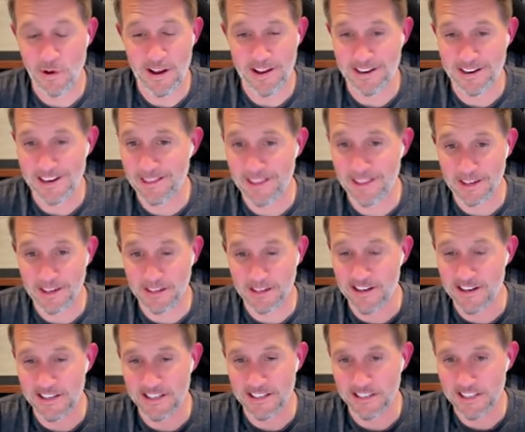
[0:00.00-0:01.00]
and I think
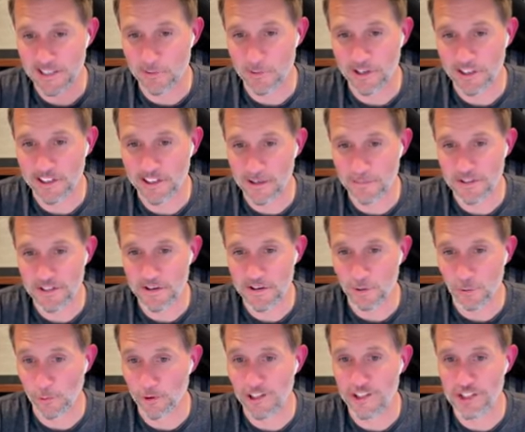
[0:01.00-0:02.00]
honestly, when it comes to
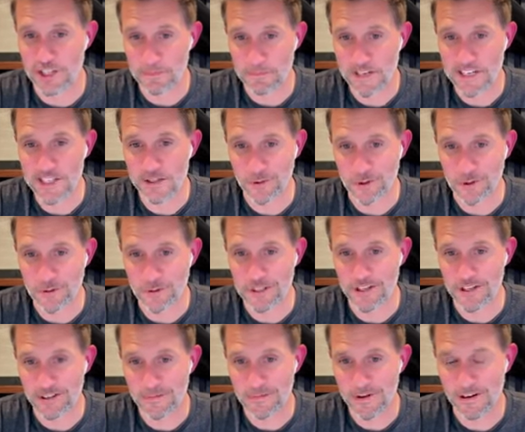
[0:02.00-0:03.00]
the religion piece, which we
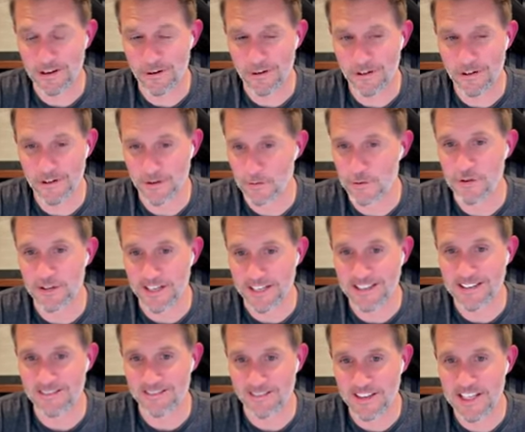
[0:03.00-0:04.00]
talked about earlier, it was
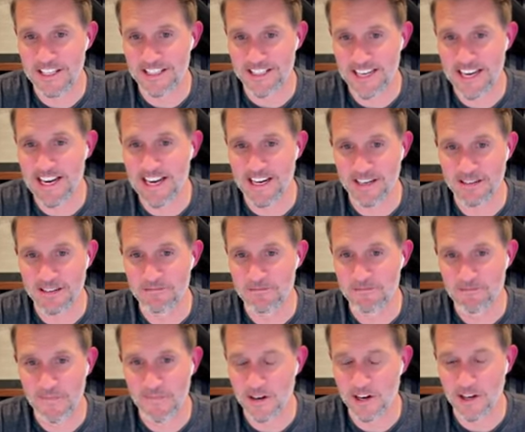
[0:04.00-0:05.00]
like this day,
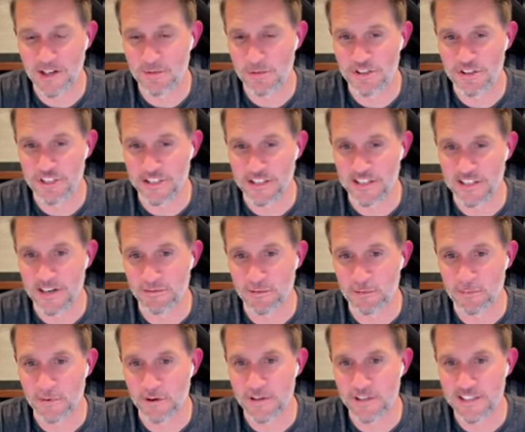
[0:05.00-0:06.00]
I was just a
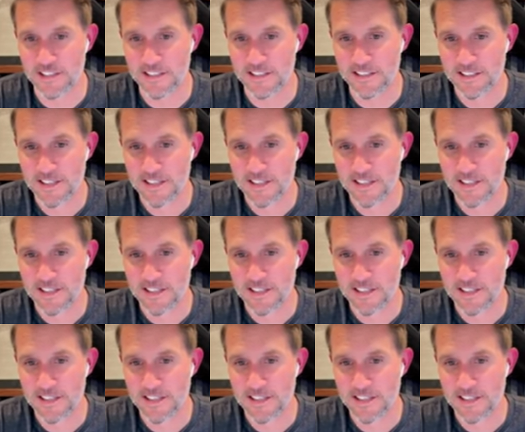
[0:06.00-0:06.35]
different person.